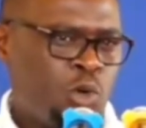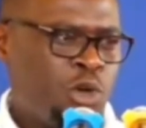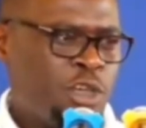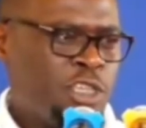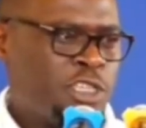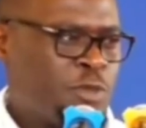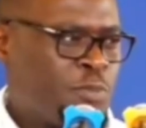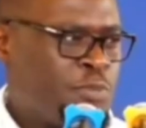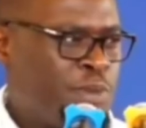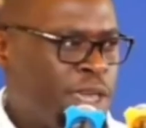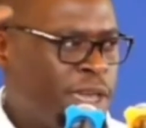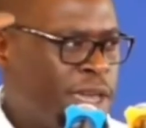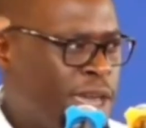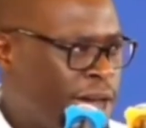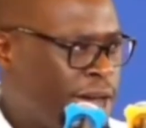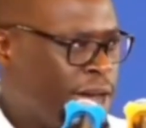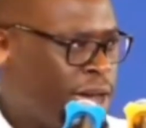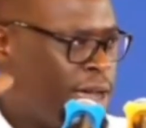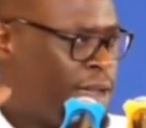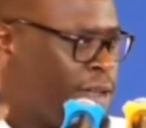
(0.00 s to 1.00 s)
who is
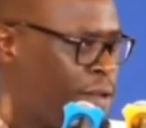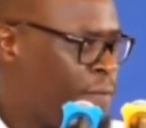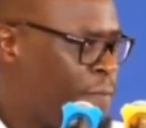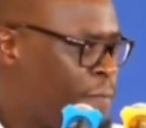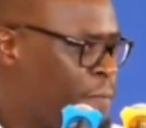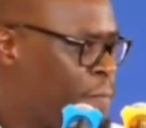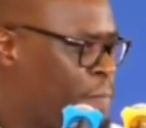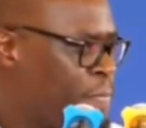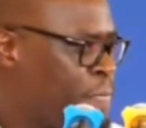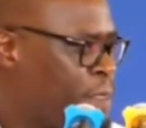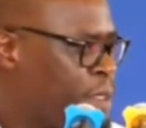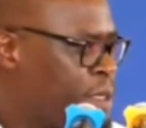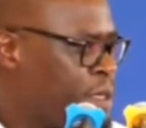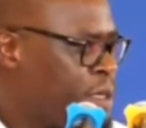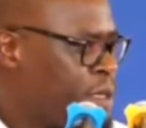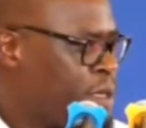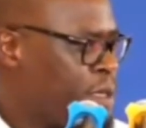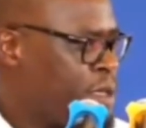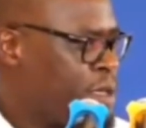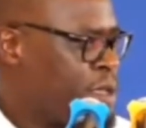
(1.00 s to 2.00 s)
bigger
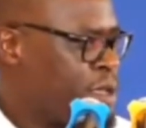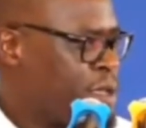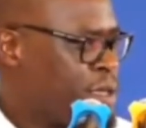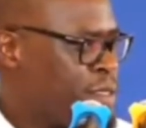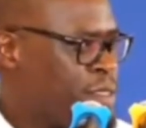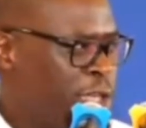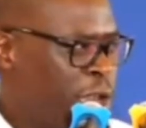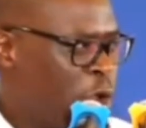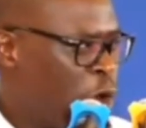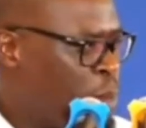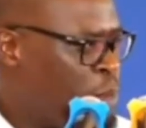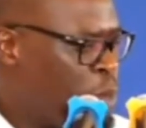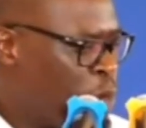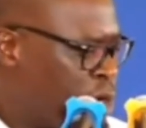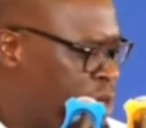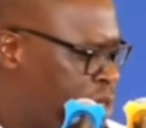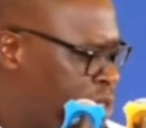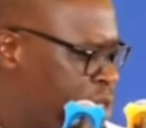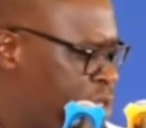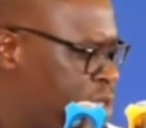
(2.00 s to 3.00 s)
than our
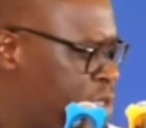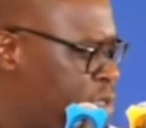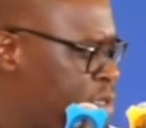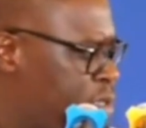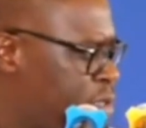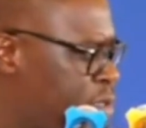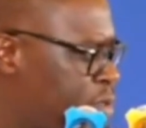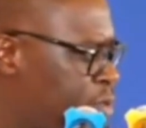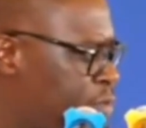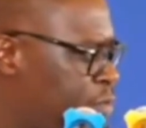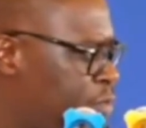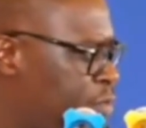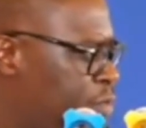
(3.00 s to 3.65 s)
politics.